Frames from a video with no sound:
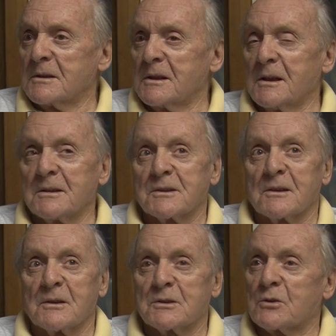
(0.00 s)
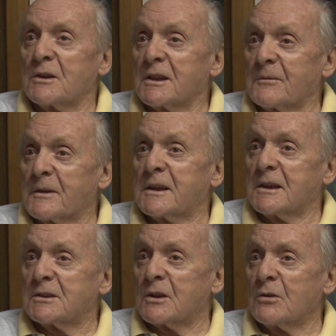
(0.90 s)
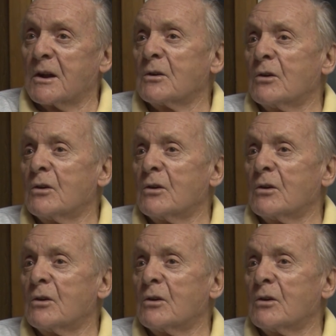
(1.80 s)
It's a good thing for kids. They're gone a